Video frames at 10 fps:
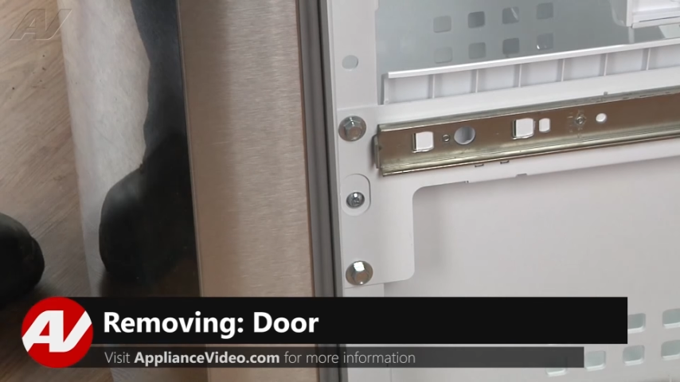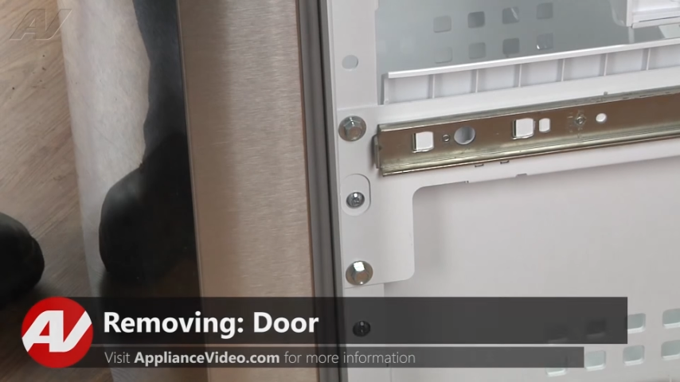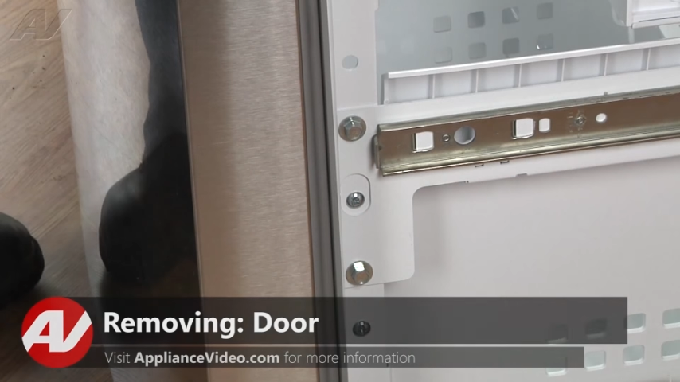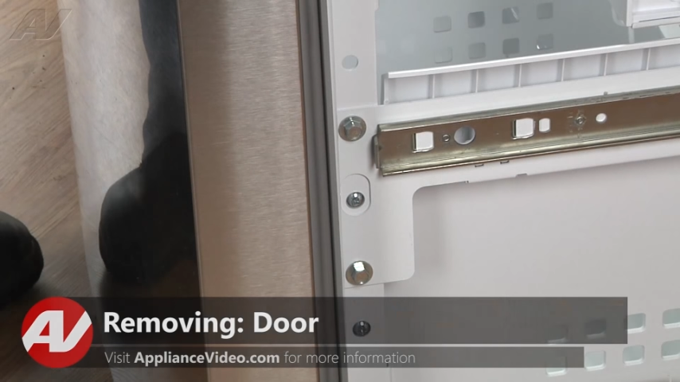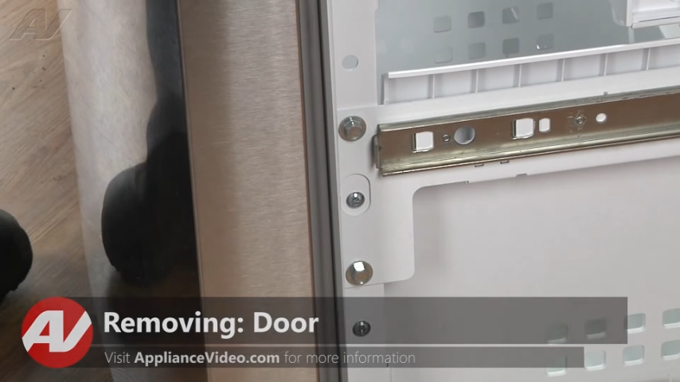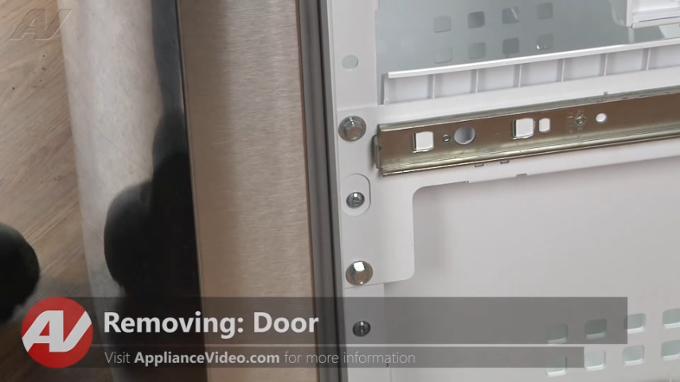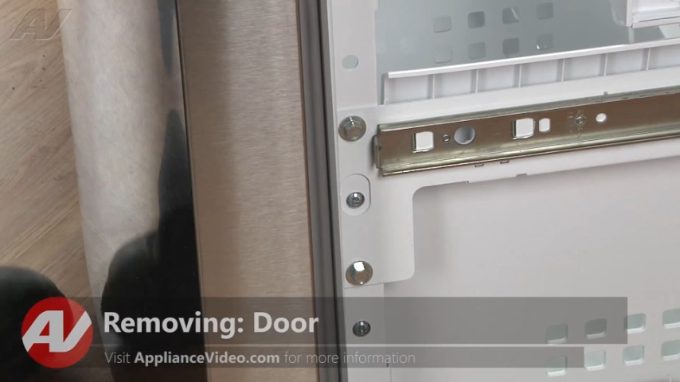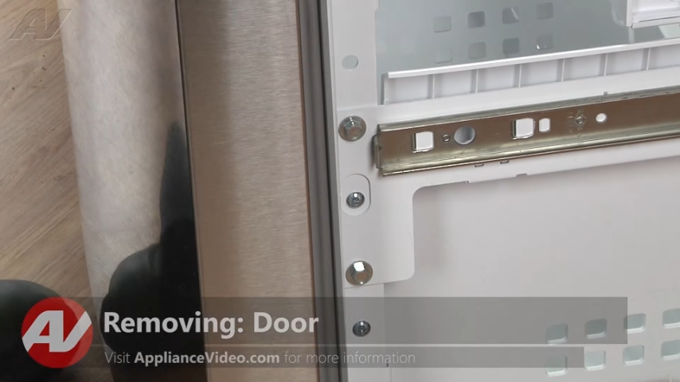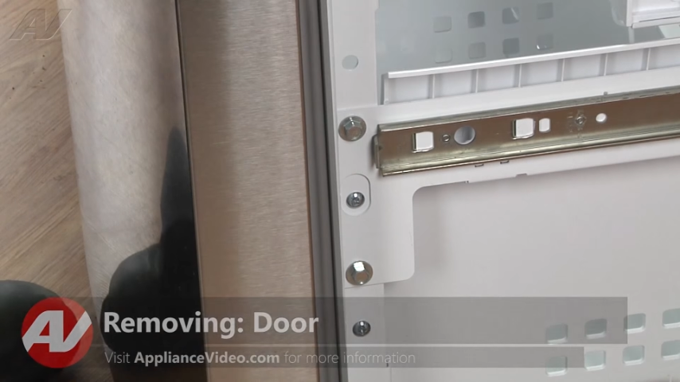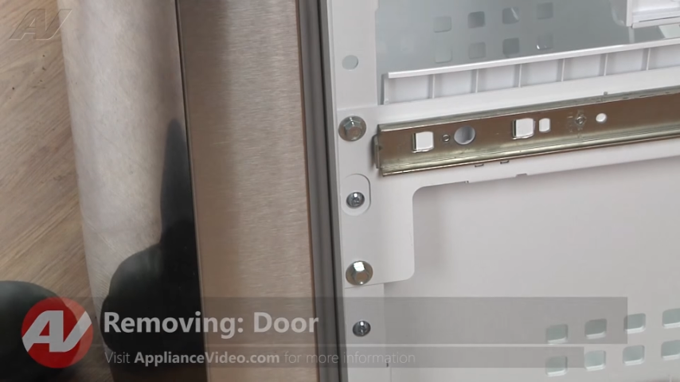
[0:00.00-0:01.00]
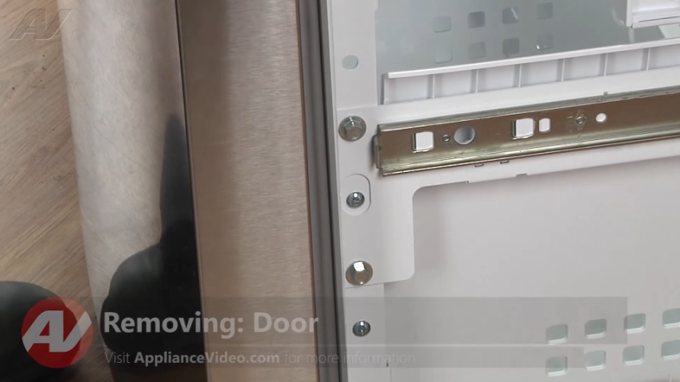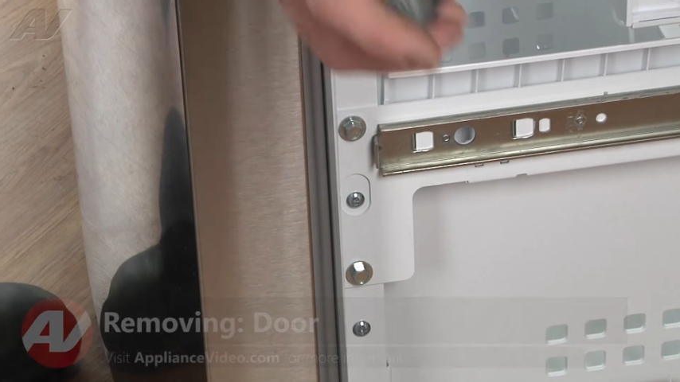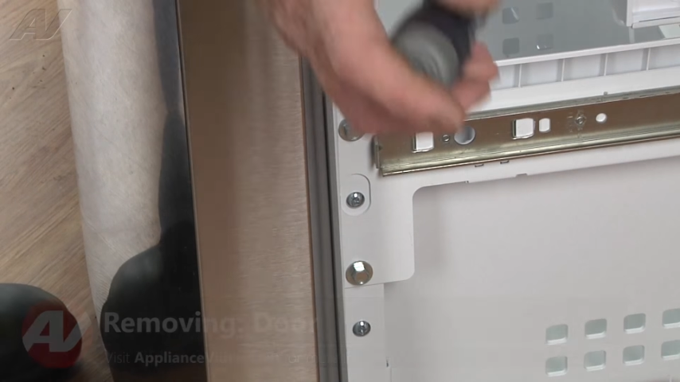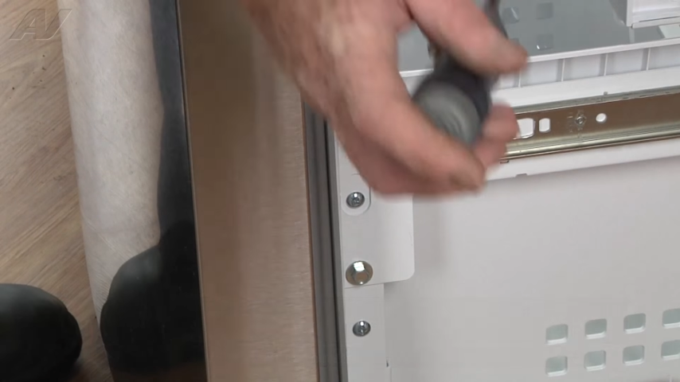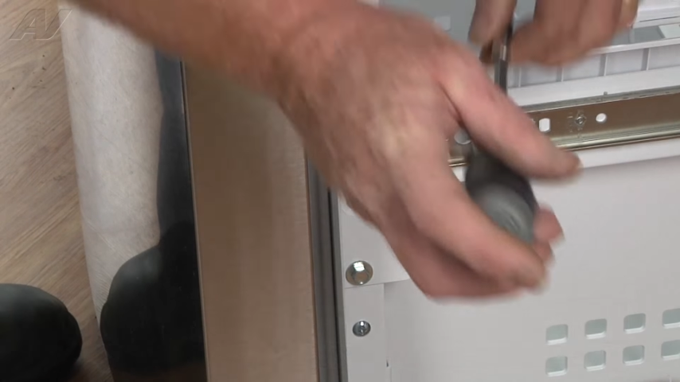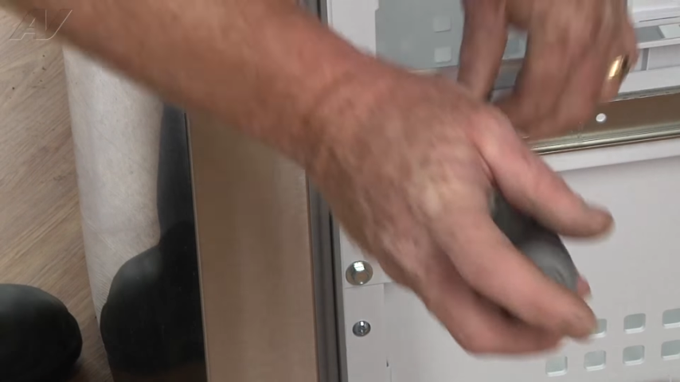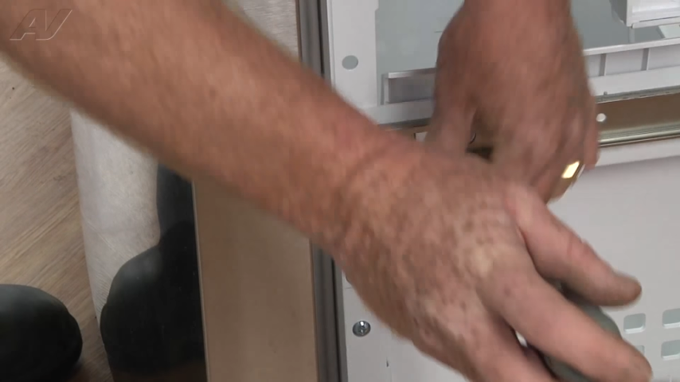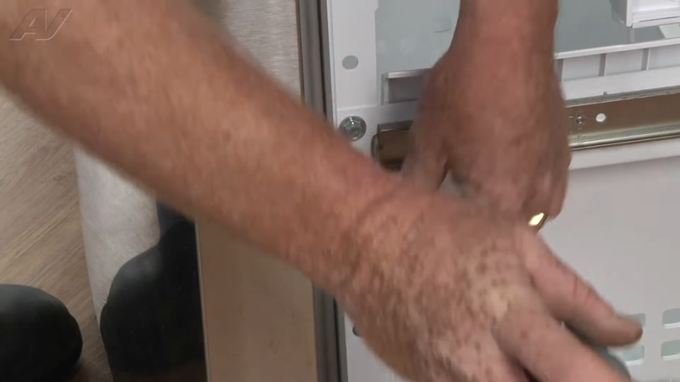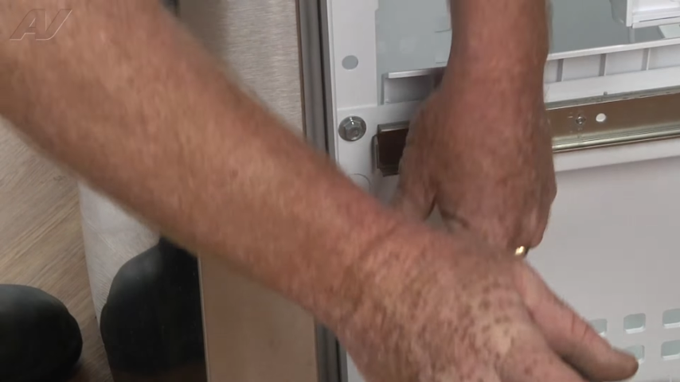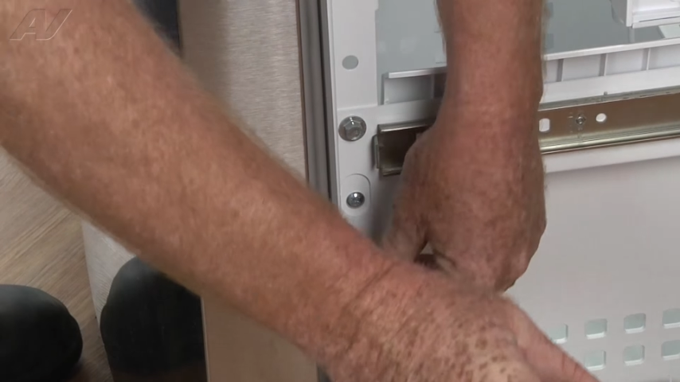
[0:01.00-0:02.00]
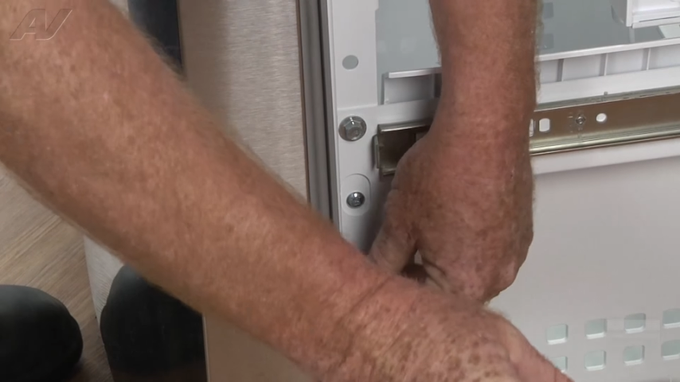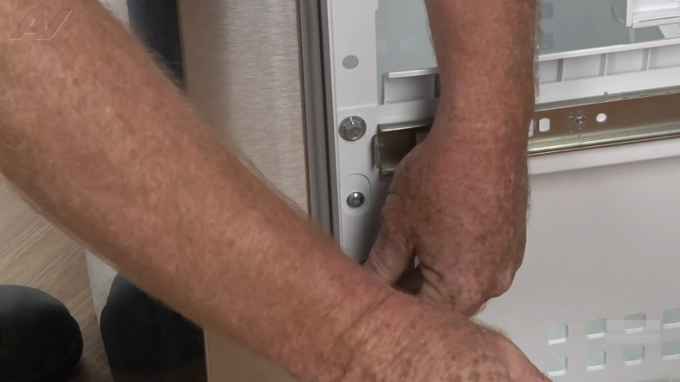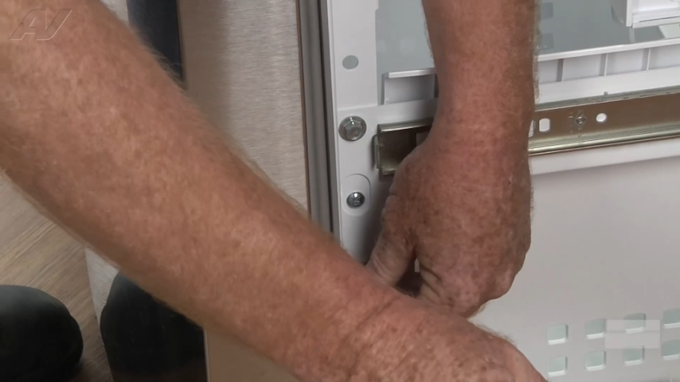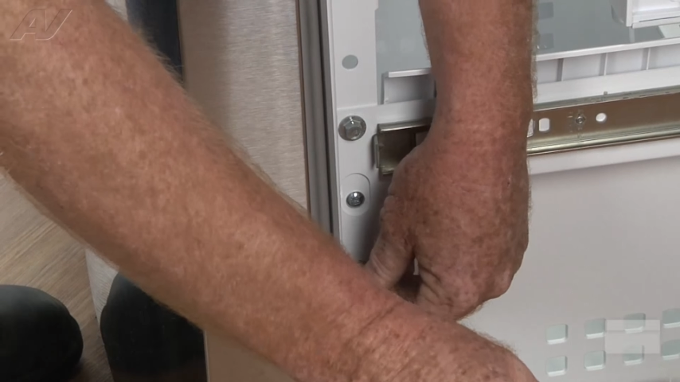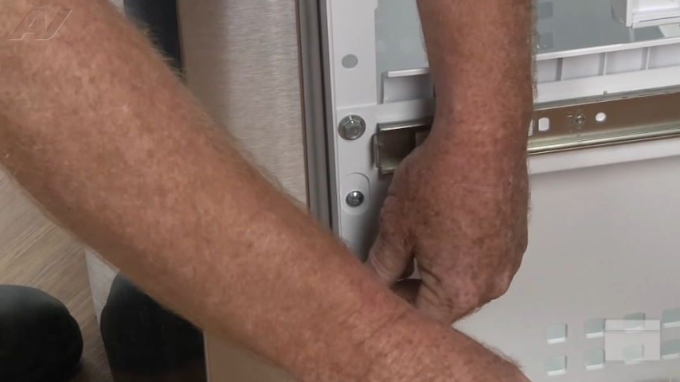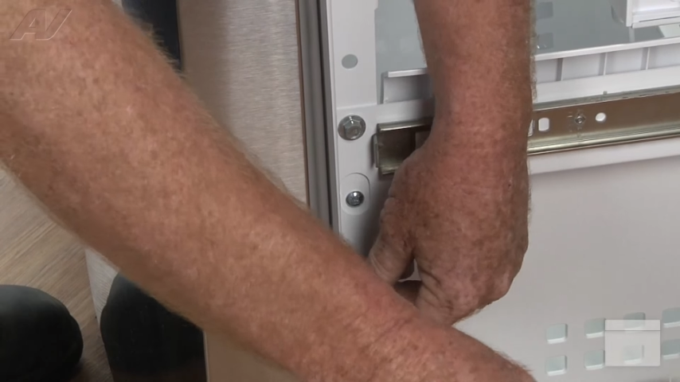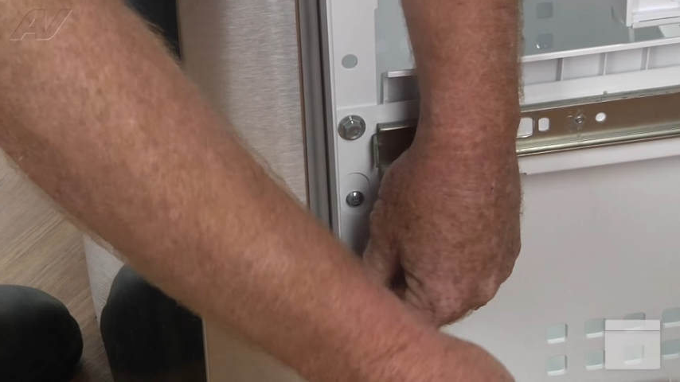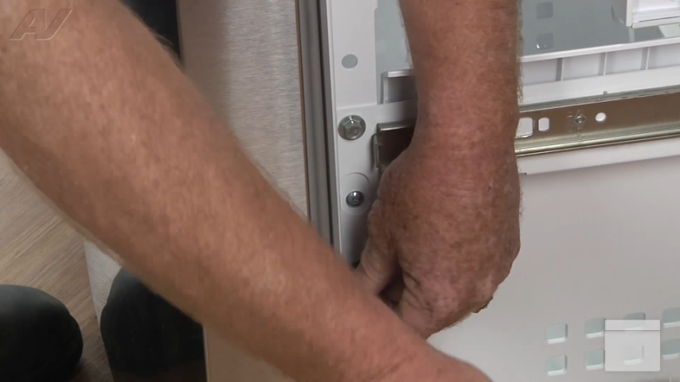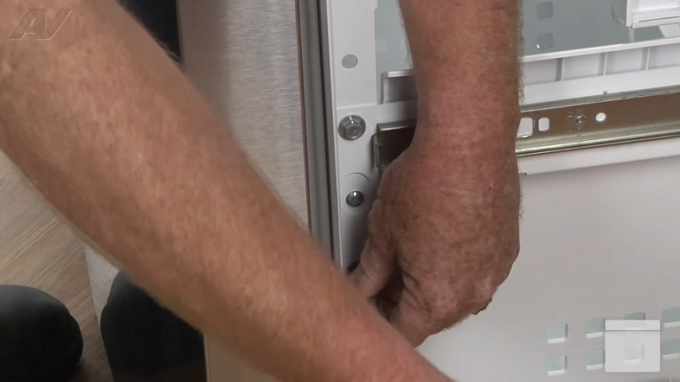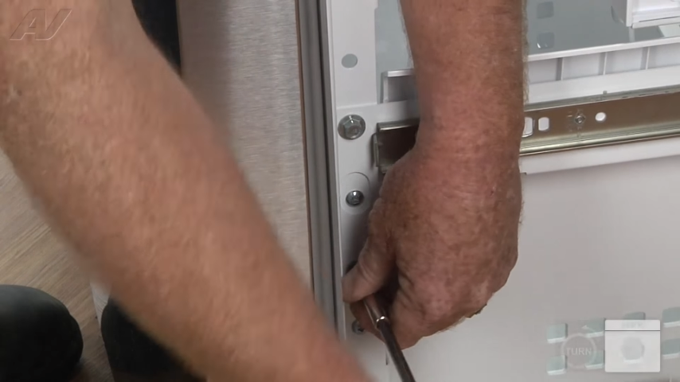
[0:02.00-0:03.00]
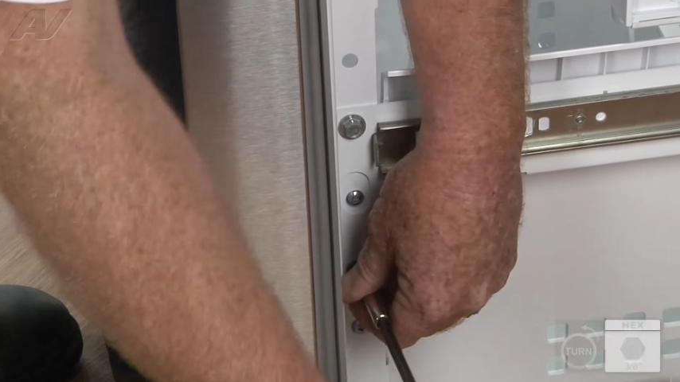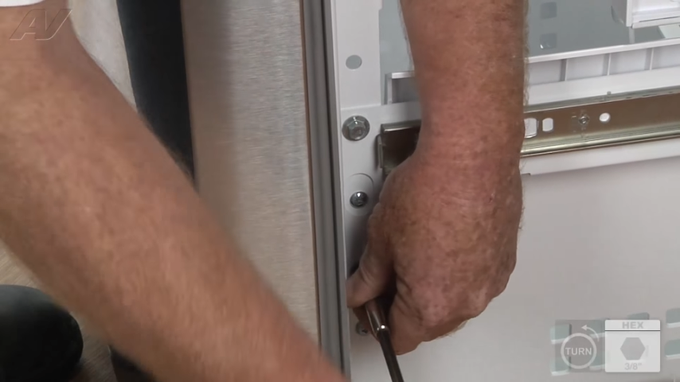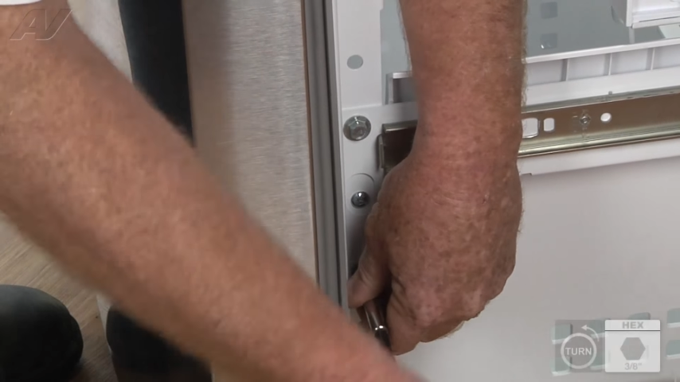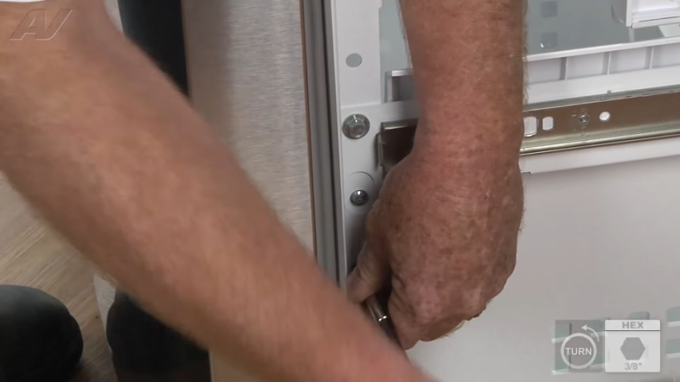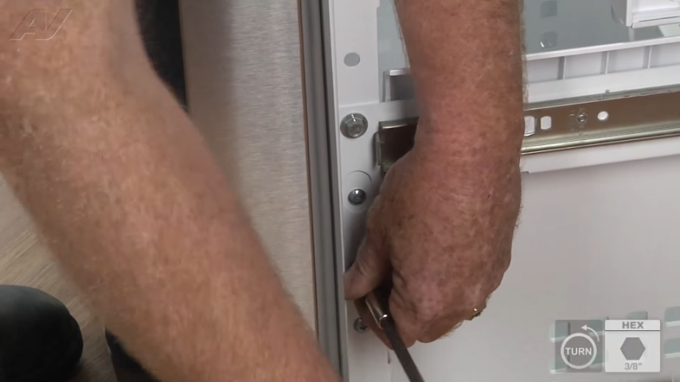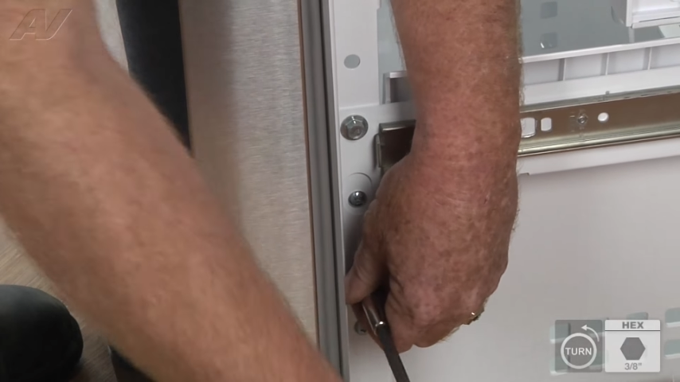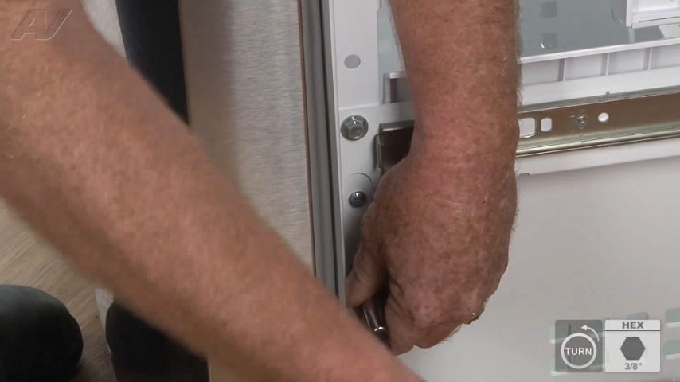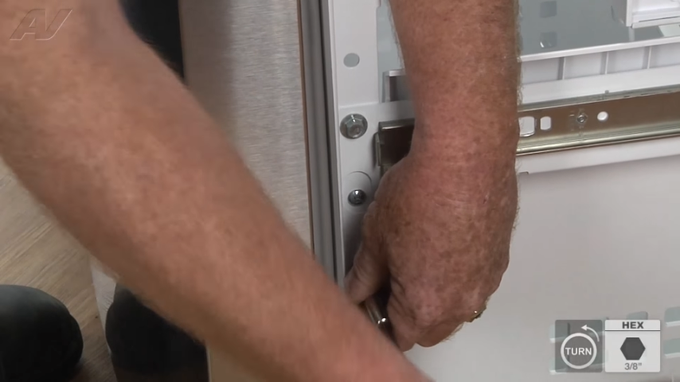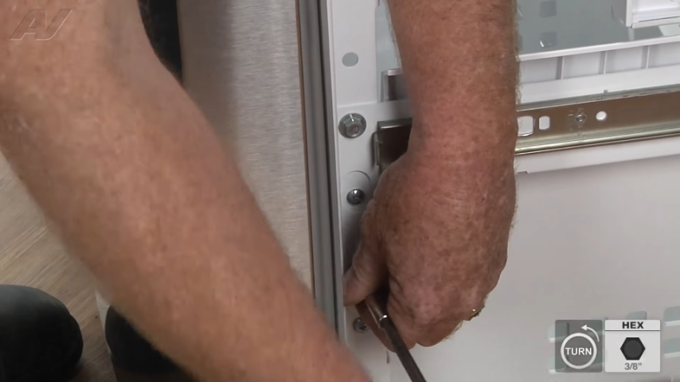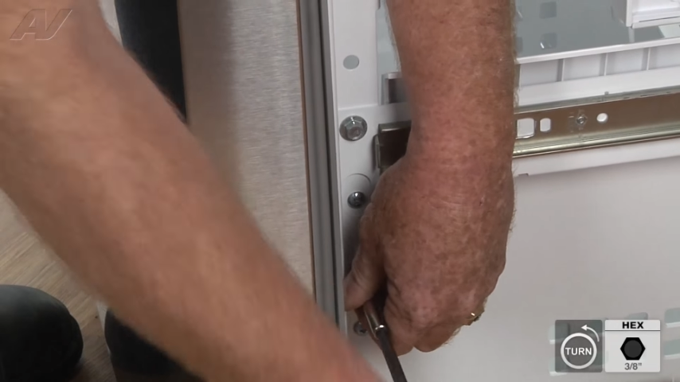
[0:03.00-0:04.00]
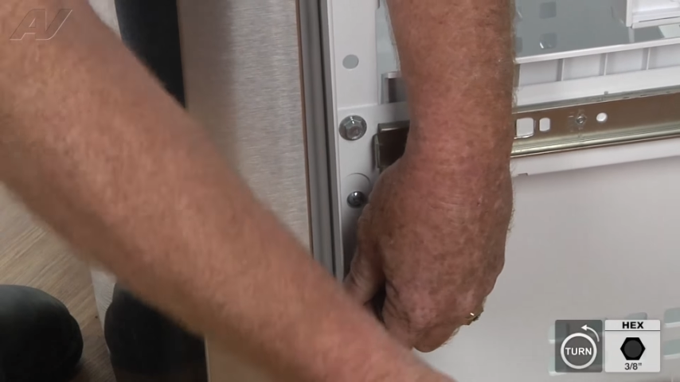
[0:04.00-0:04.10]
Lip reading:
No face is visible, so there are no lips to read.